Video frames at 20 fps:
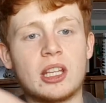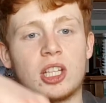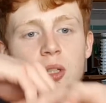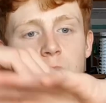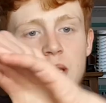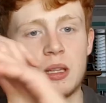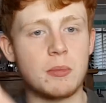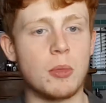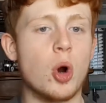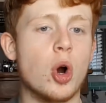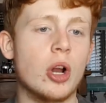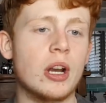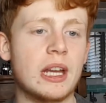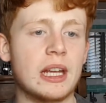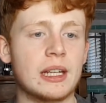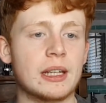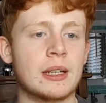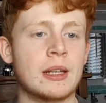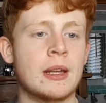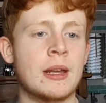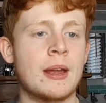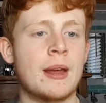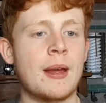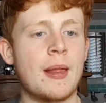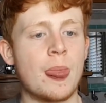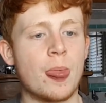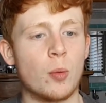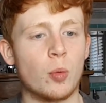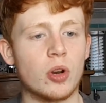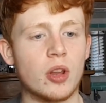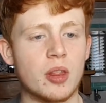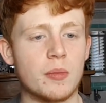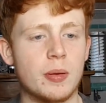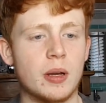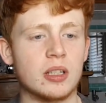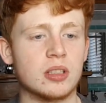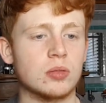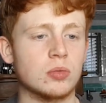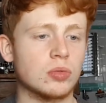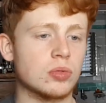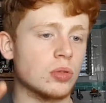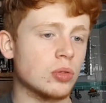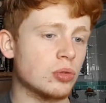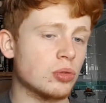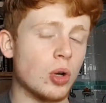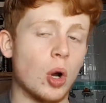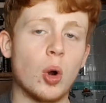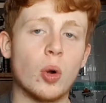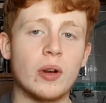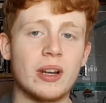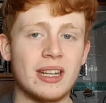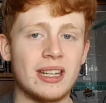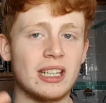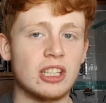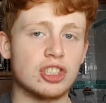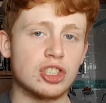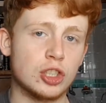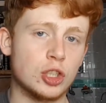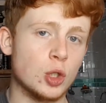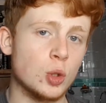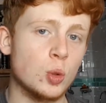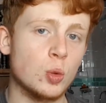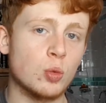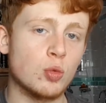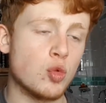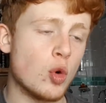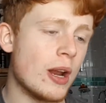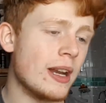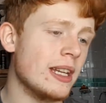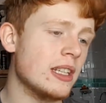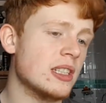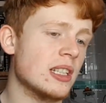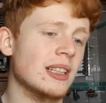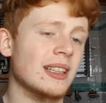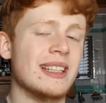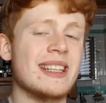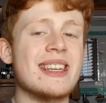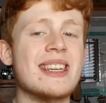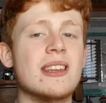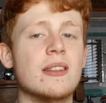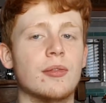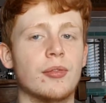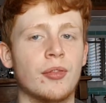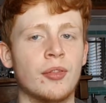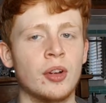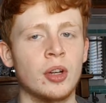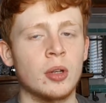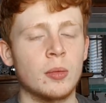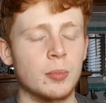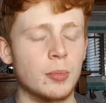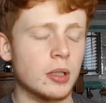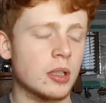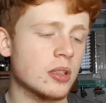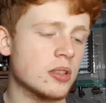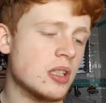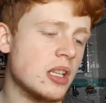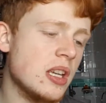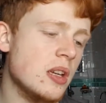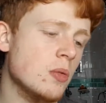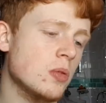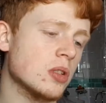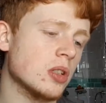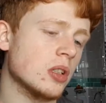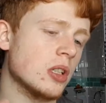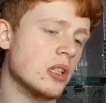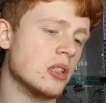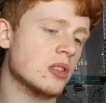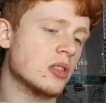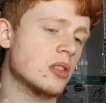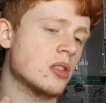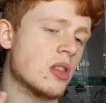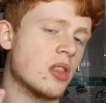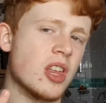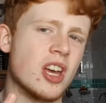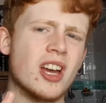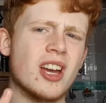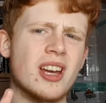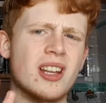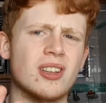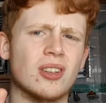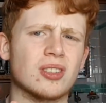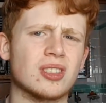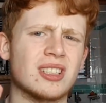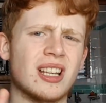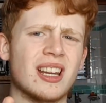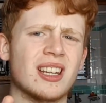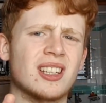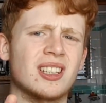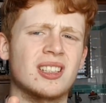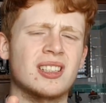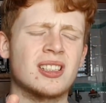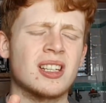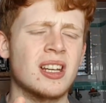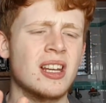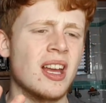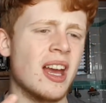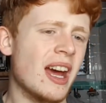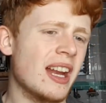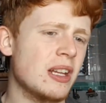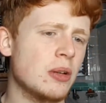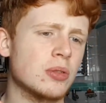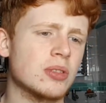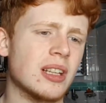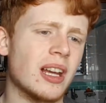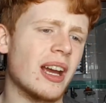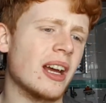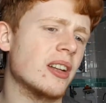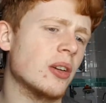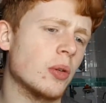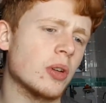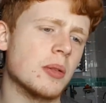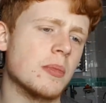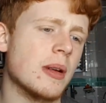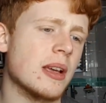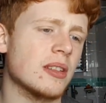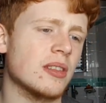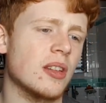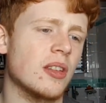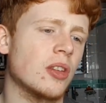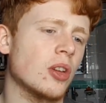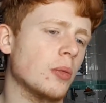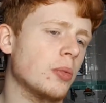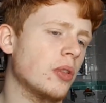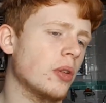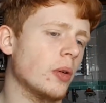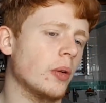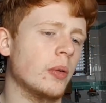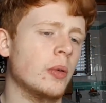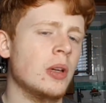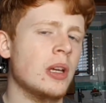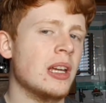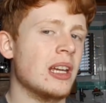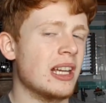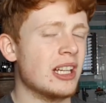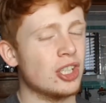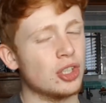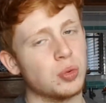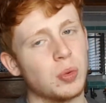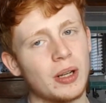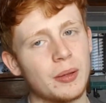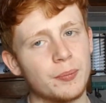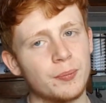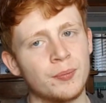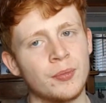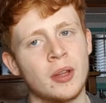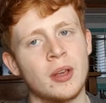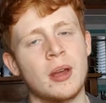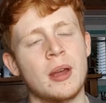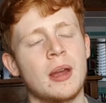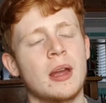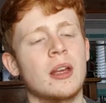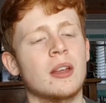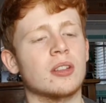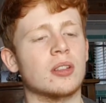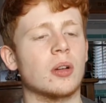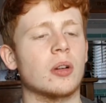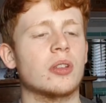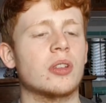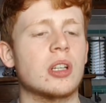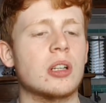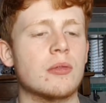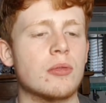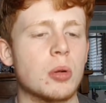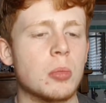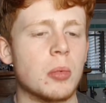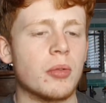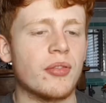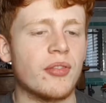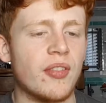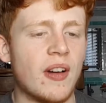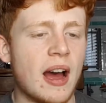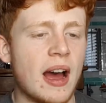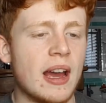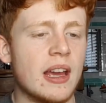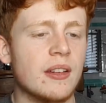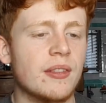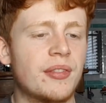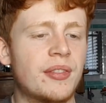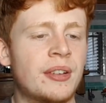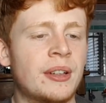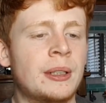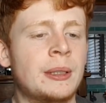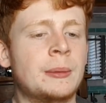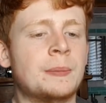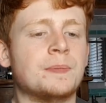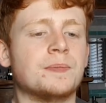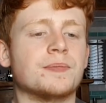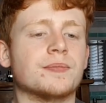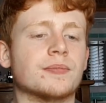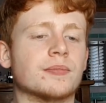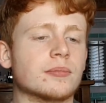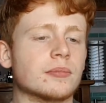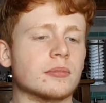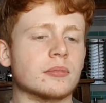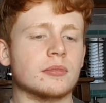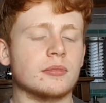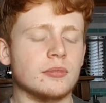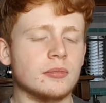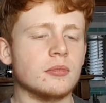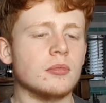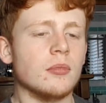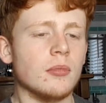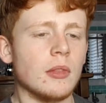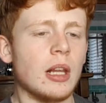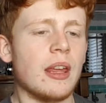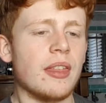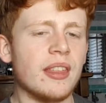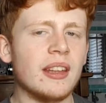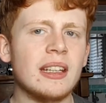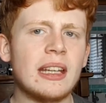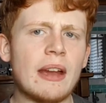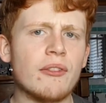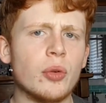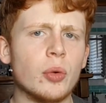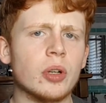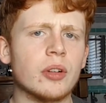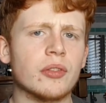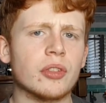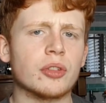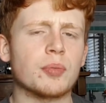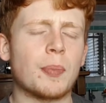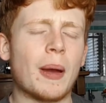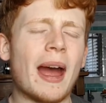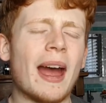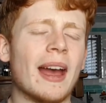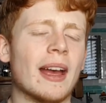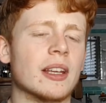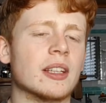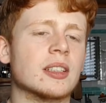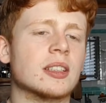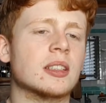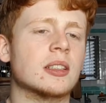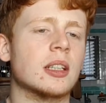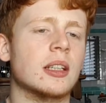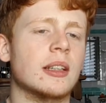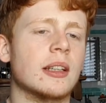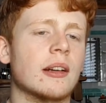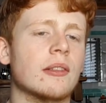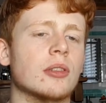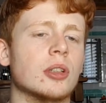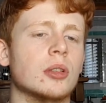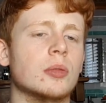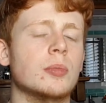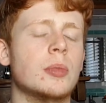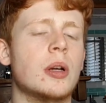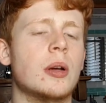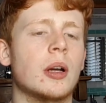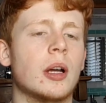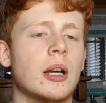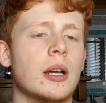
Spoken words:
up in the morning, one of the persons was already in his suit, ready to leave, because he was on his third or second, and he was like, I don't want to mess this up, so he just went. So I was in a room of five. I think every one of us passed in that room.